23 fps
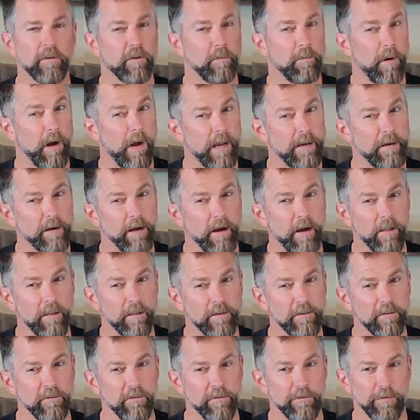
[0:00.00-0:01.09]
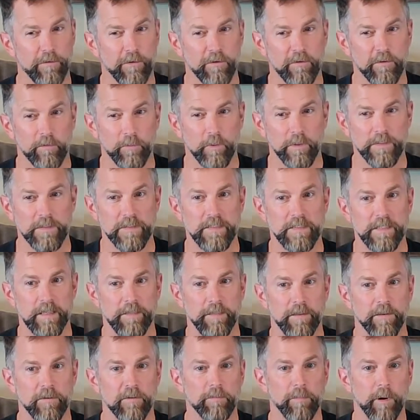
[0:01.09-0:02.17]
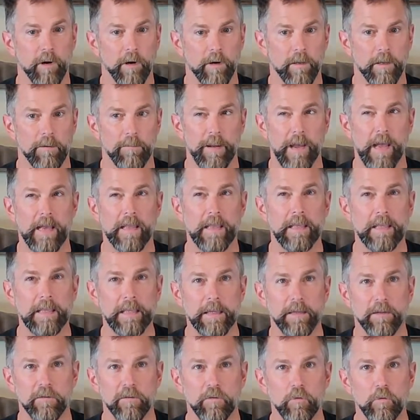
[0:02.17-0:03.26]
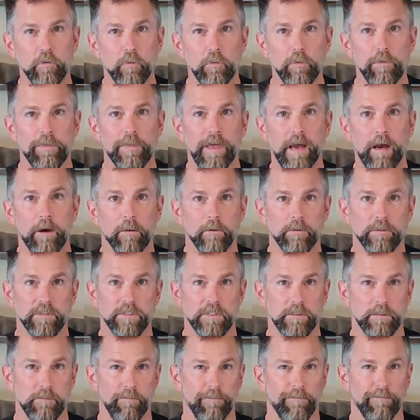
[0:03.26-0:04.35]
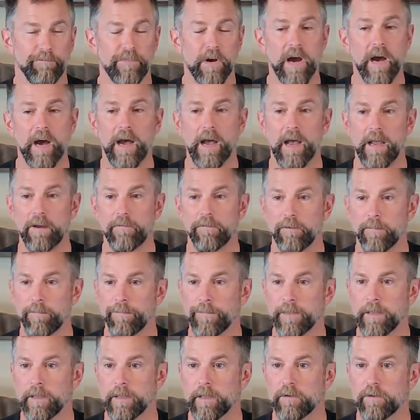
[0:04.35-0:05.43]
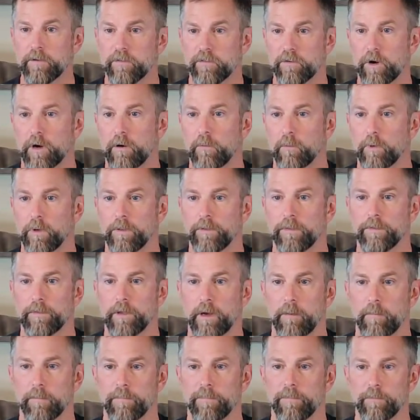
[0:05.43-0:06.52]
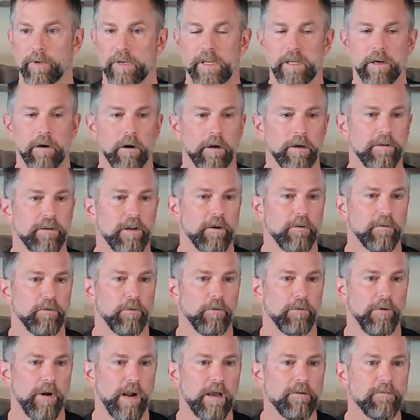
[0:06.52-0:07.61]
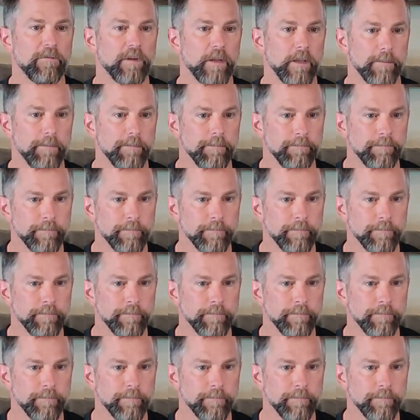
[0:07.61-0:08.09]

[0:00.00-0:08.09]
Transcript: to my knowledge, the first ones in this market back in 2005 to start with 3D architectural drafting.